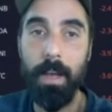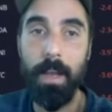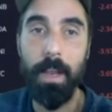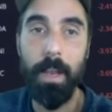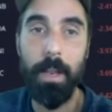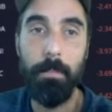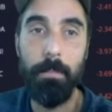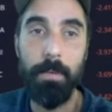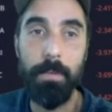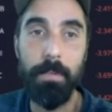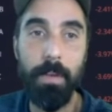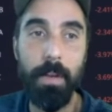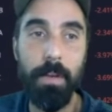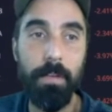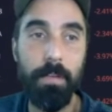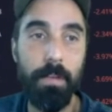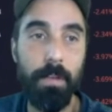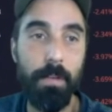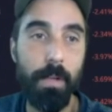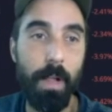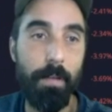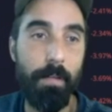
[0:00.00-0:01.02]
and
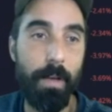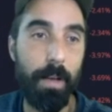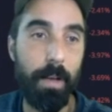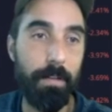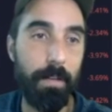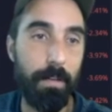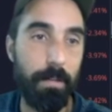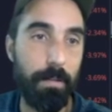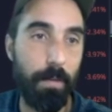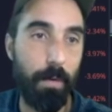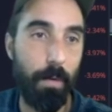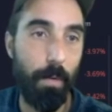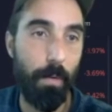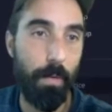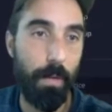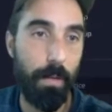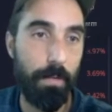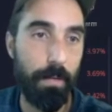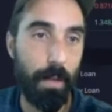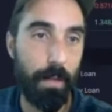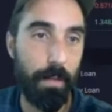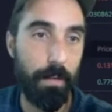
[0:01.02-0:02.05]
potentially you'll have access to all
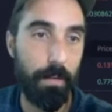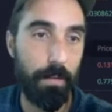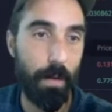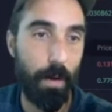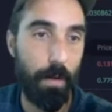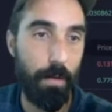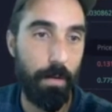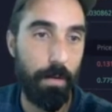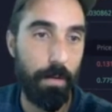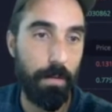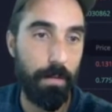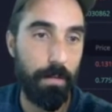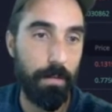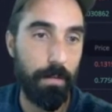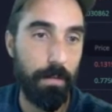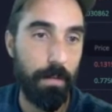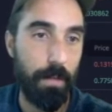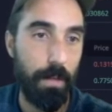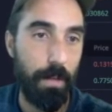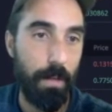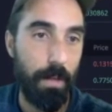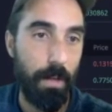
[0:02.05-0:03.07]
these other tokens
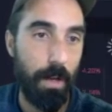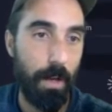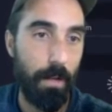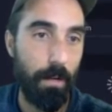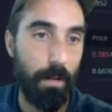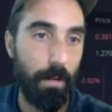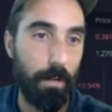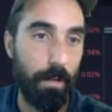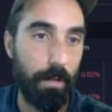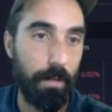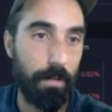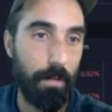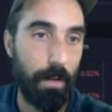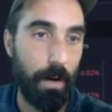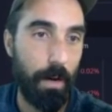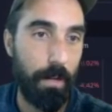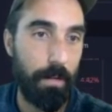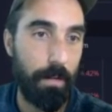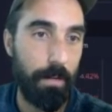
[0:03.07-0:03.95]
along the side.